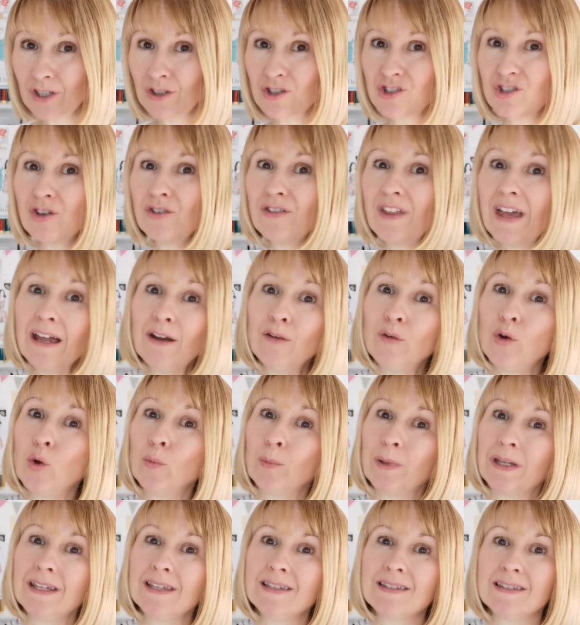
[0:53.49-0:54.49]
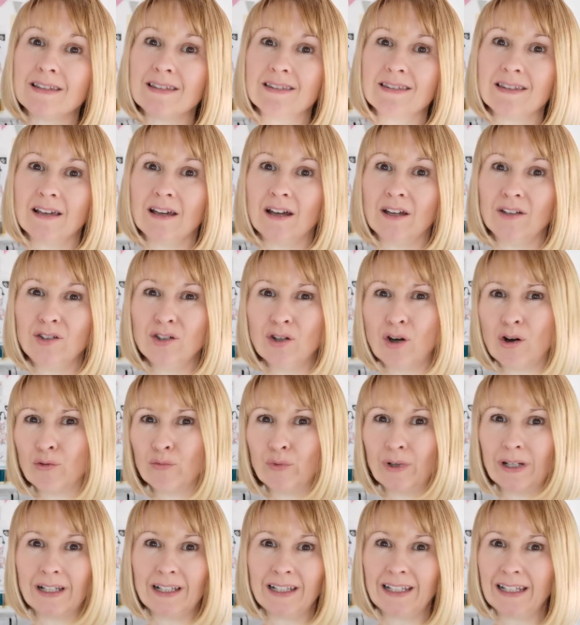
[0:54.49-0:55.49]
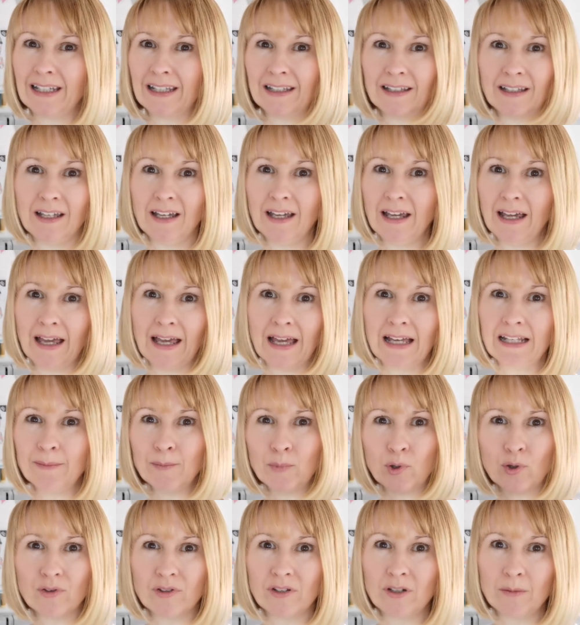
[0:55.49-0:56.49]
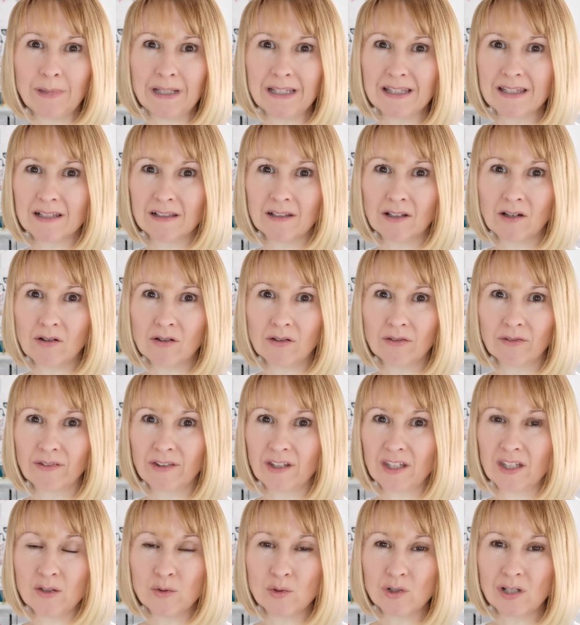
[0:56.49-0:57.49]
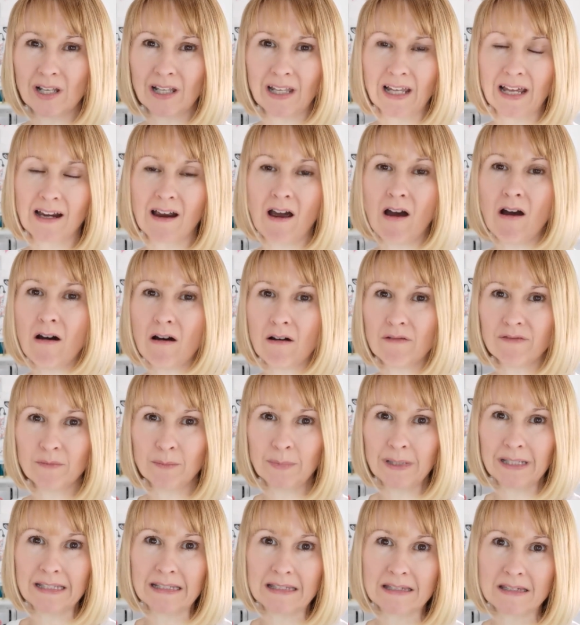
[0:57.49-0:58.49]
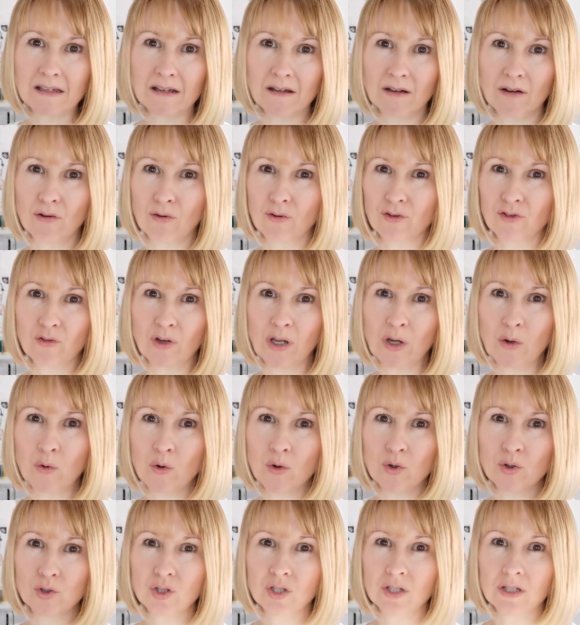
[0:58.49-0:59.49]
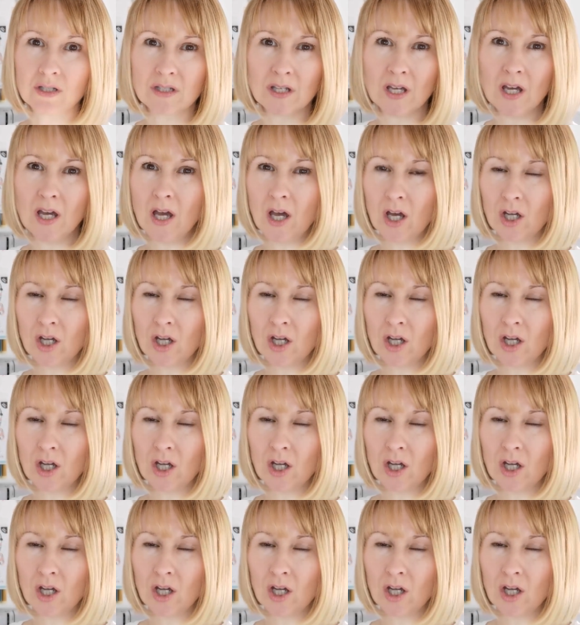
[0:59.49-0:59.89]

So they're all pieces that are not really any more than a metre long. They're usually like half a metre or 3/4.